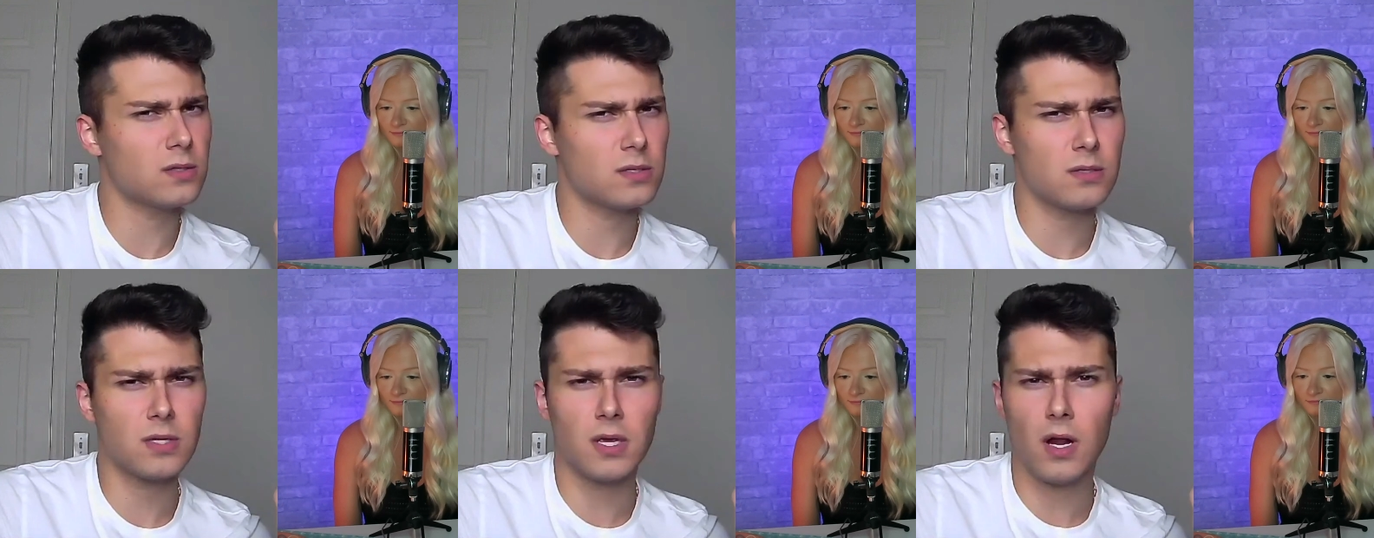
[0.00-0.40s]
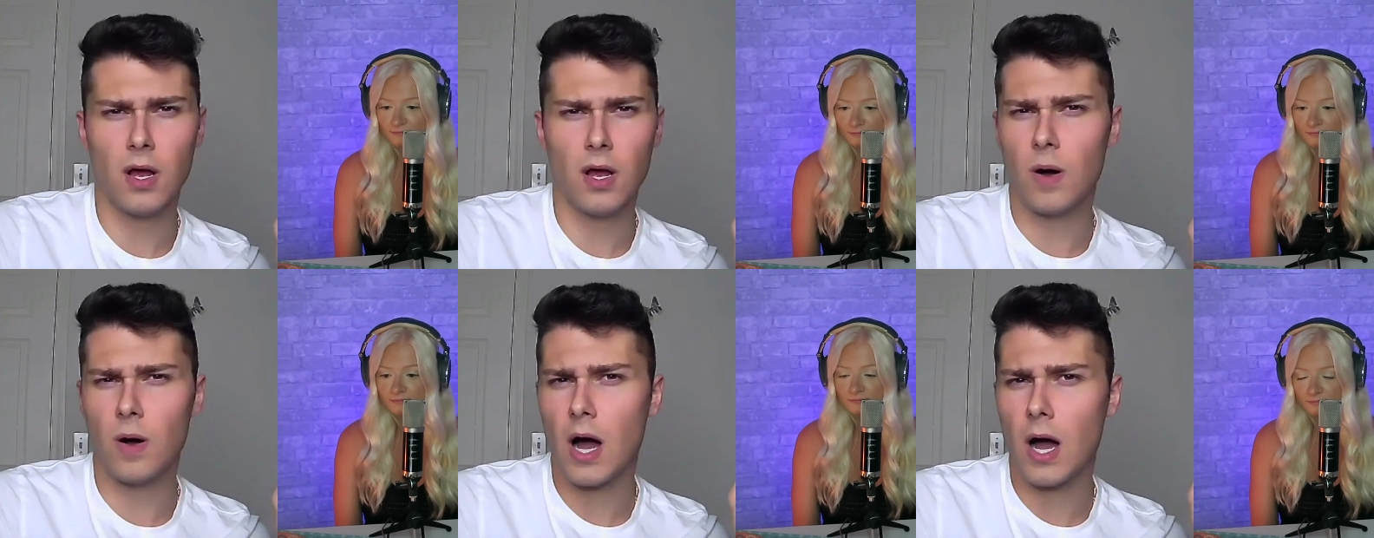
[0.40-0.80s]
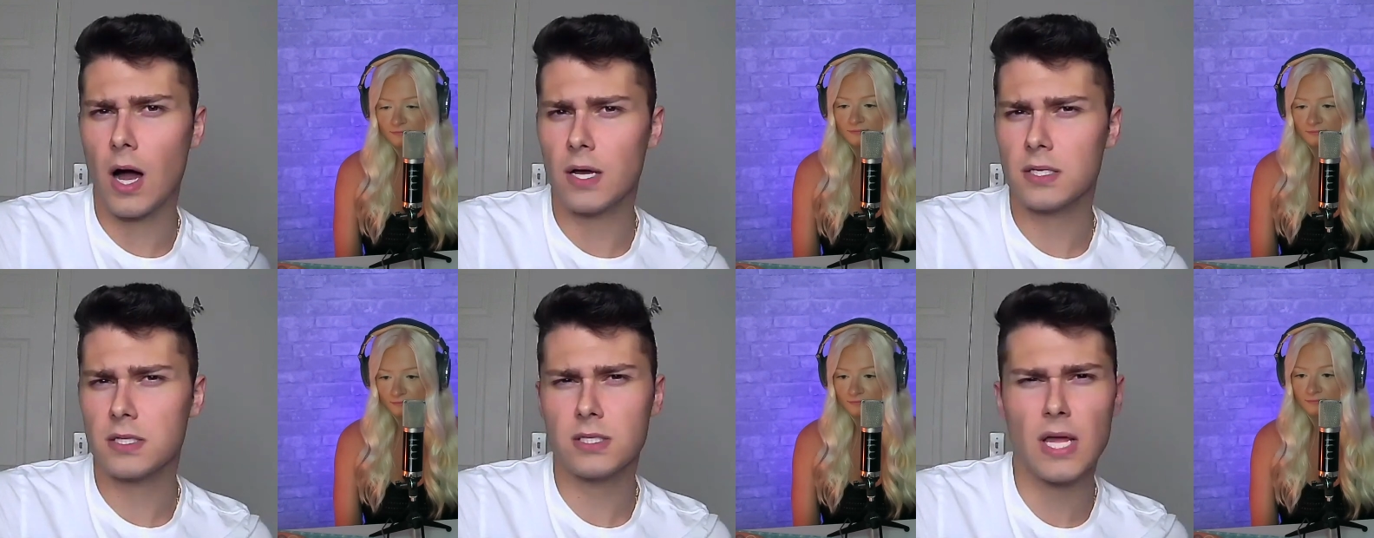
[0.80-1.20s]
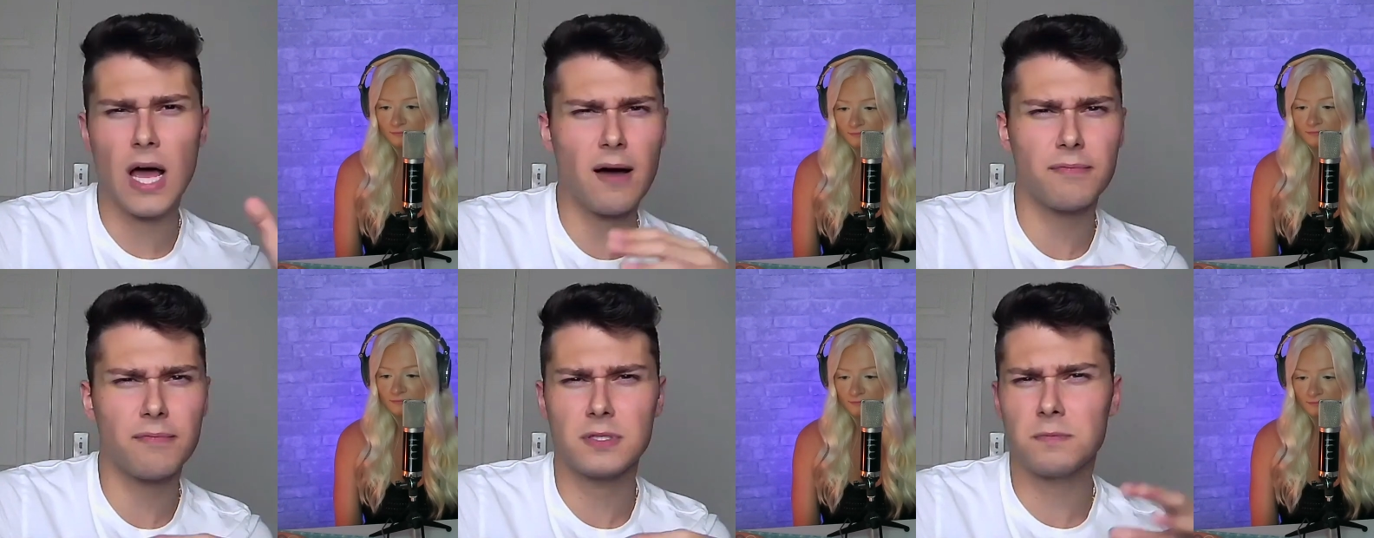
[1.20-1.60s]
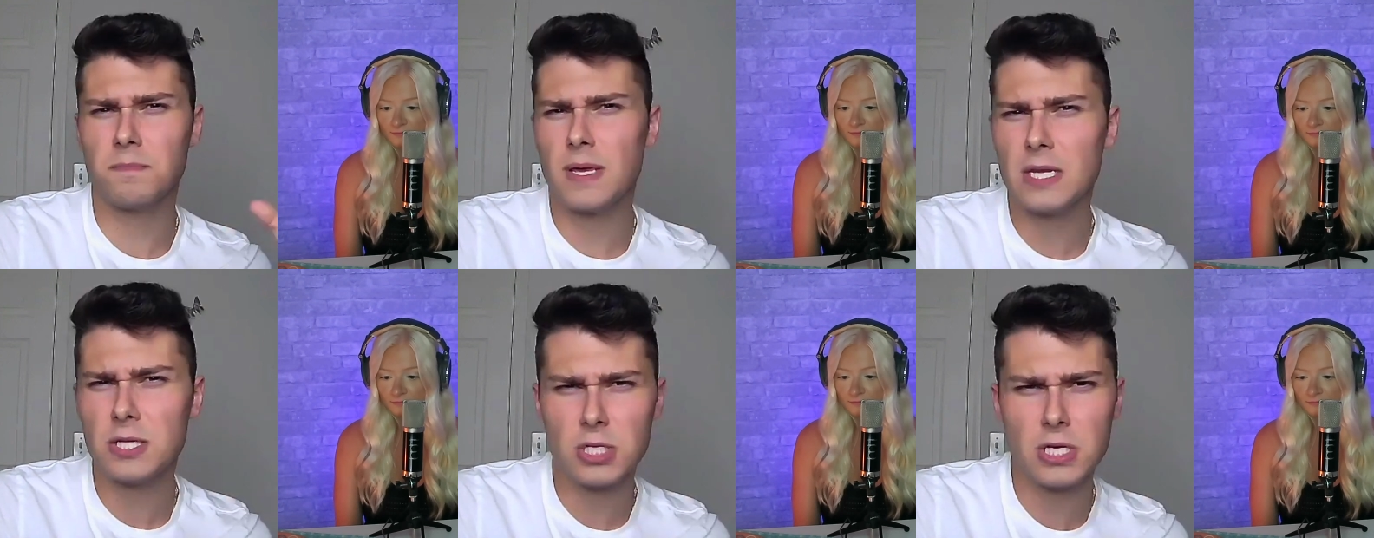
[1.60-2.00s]
Speaker 1: you know, stuff,
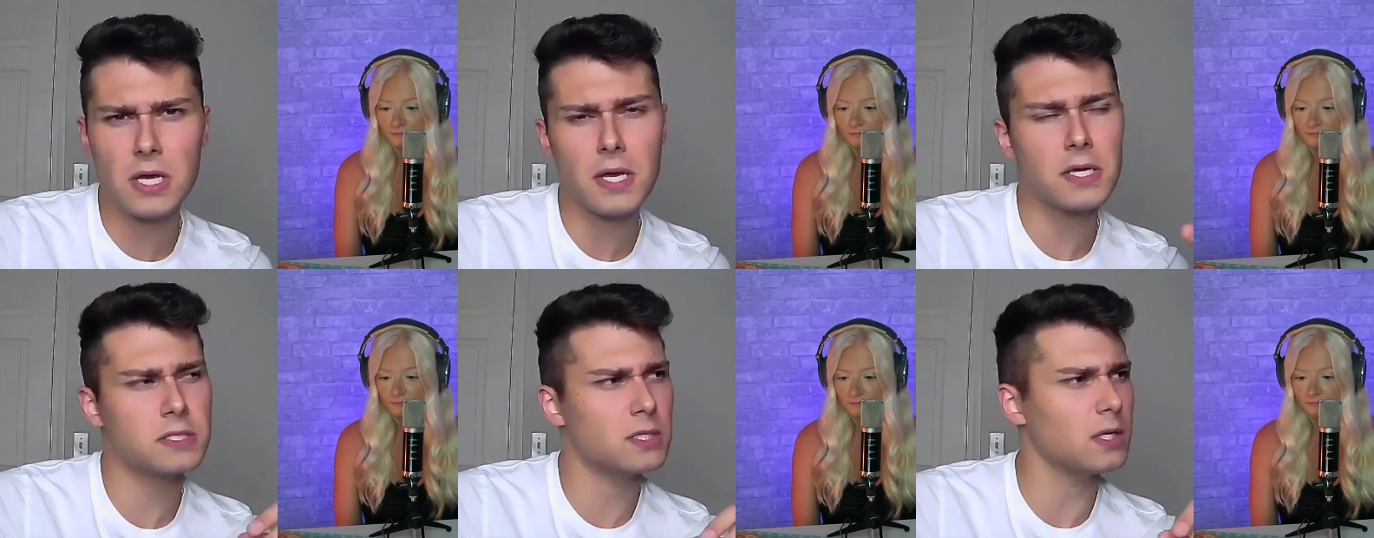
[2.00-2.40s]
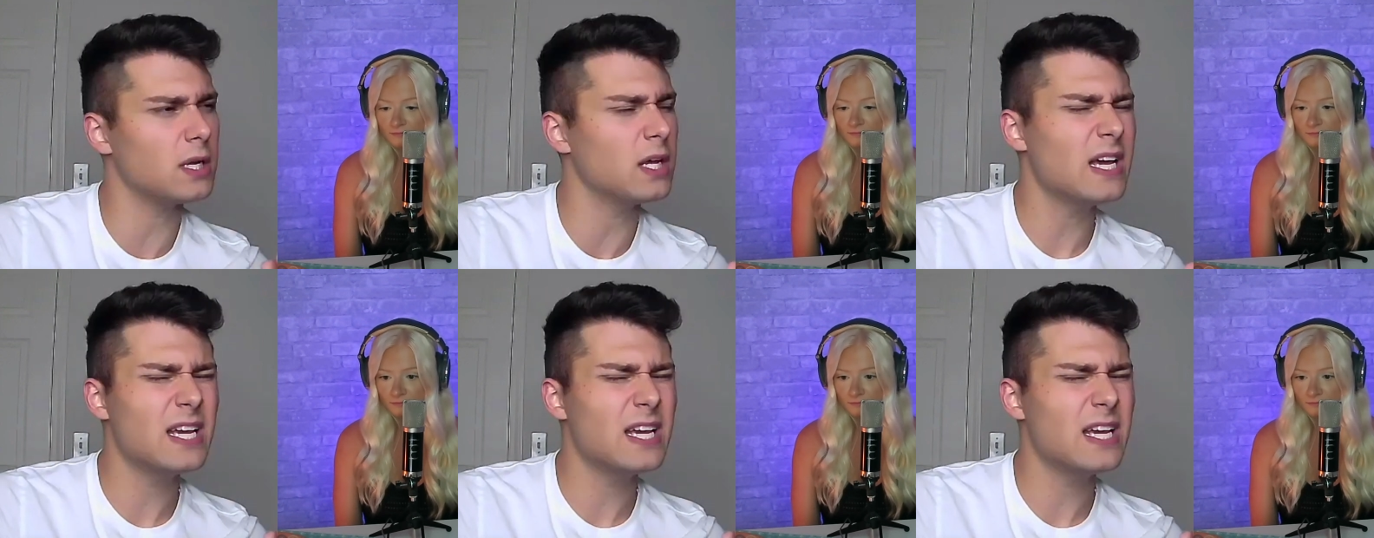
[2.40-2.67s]
speeches, and